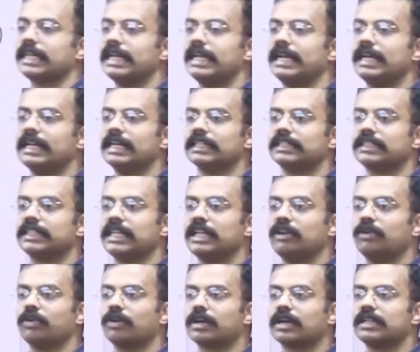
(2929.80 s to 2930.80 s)
steel
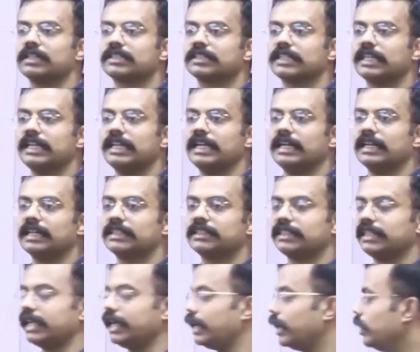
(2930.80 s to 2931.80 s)
industry, local steel
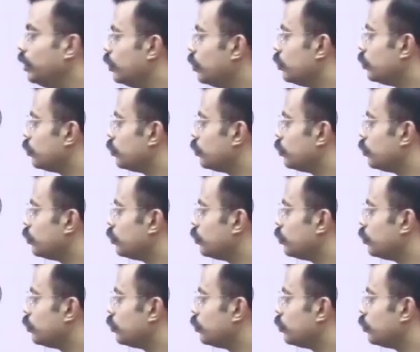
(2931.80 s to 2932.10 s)
industry.